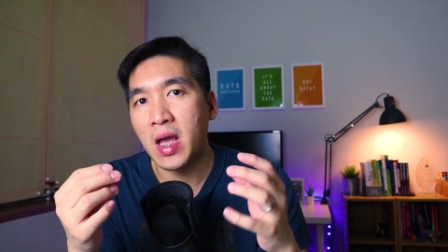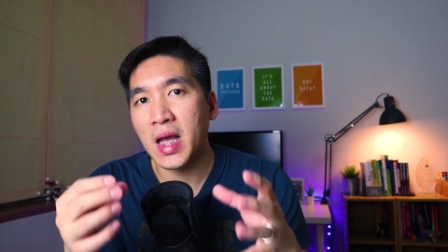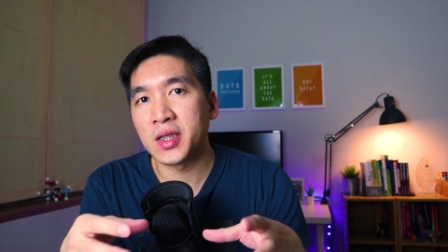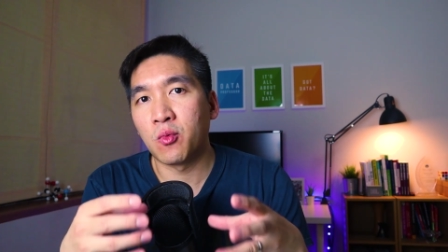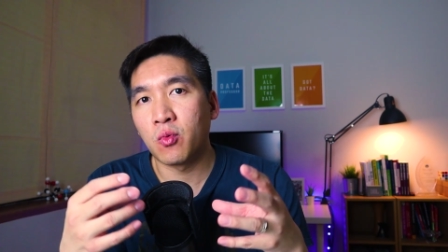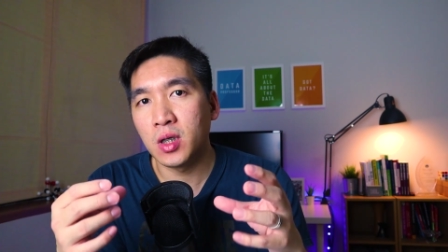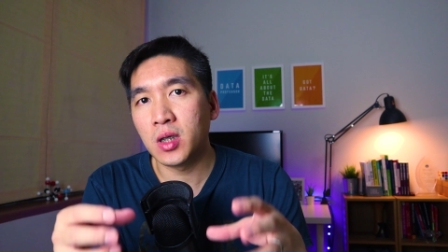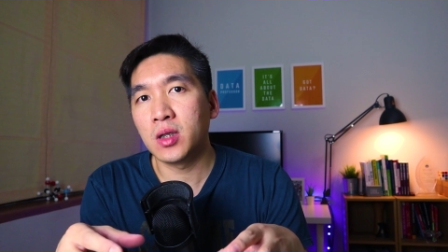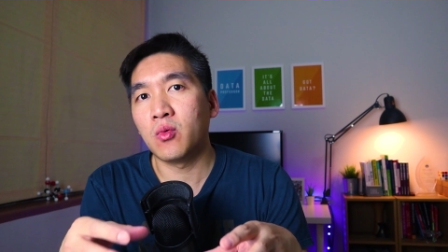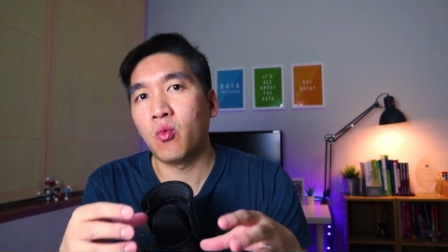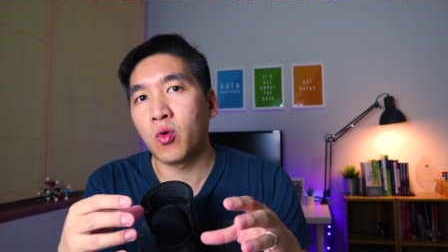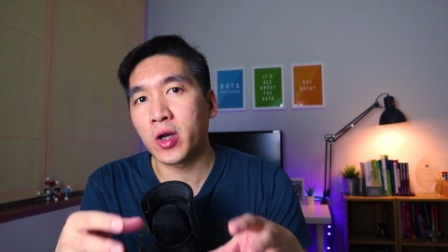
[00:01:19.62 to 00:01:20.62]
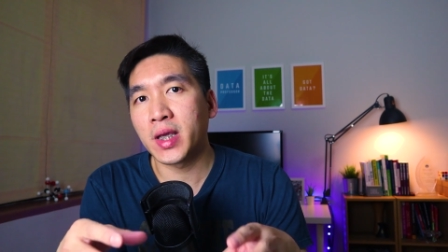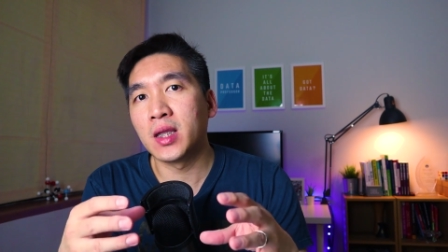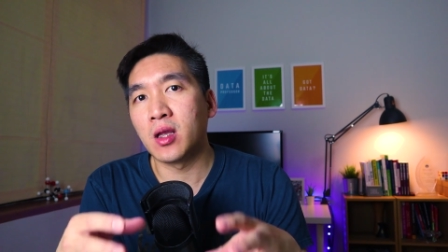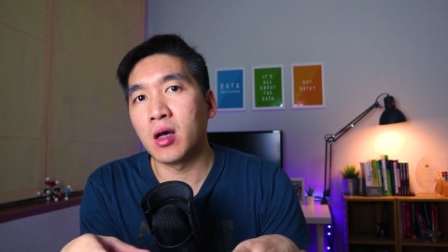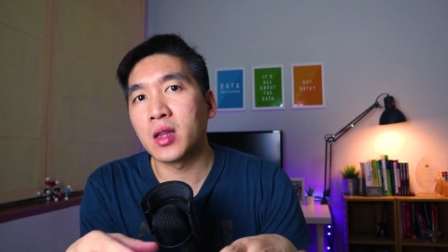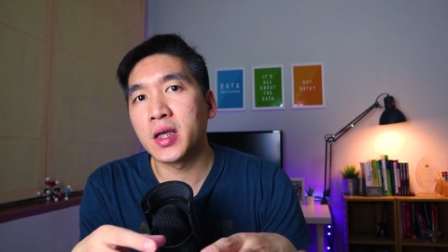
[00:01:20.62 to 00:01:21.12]
has a good
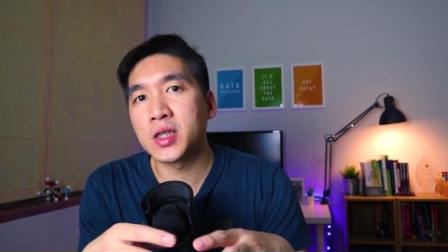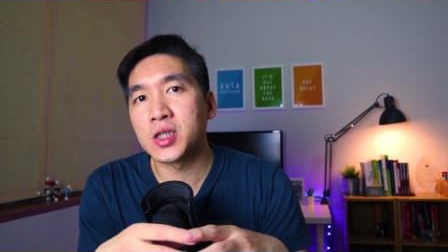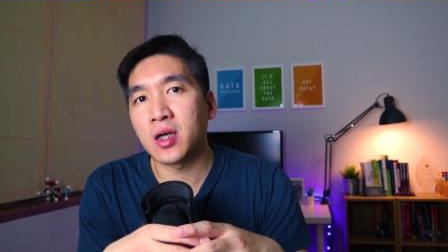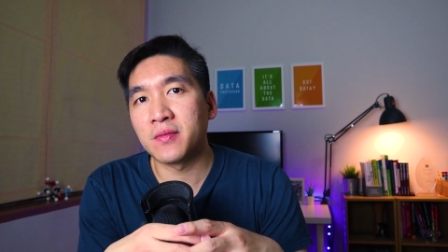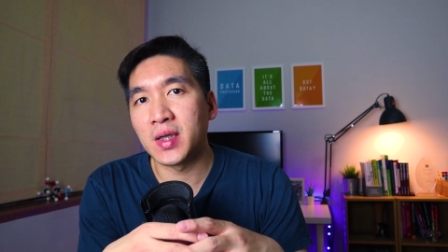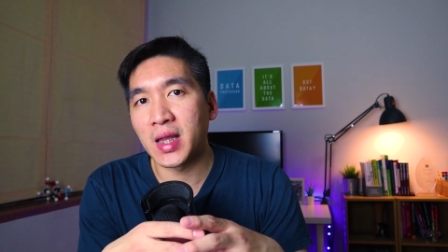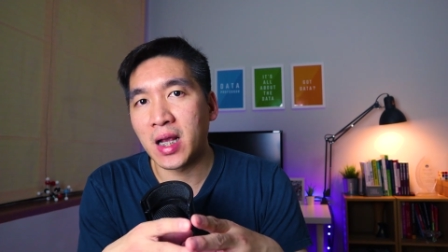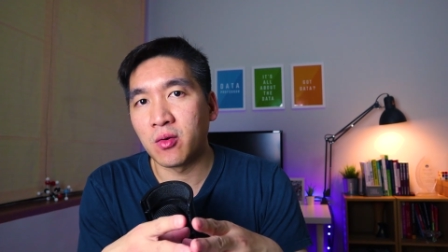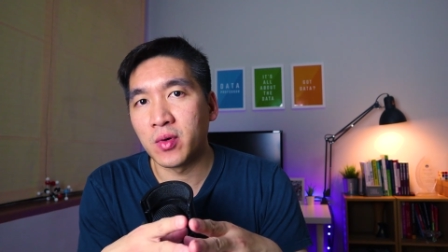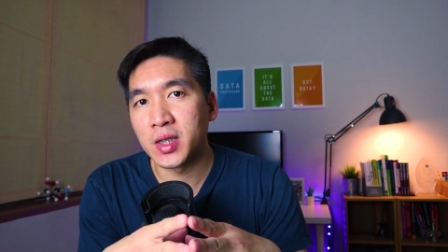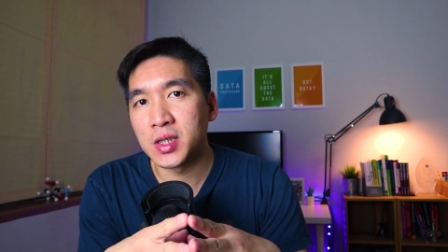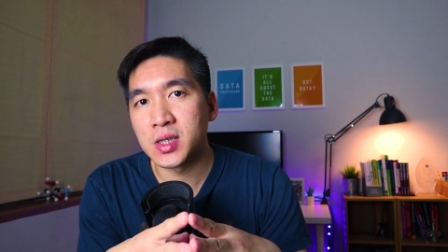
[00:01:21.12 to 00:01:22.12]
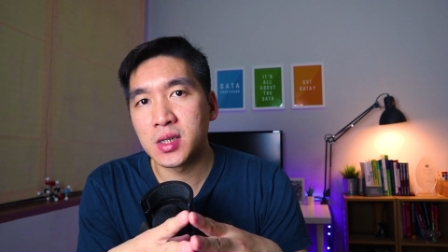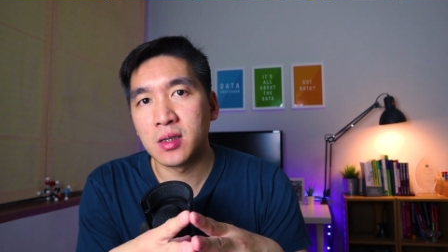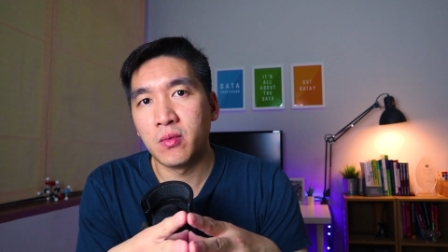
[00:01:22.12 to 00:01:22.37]
working knowledge of the language,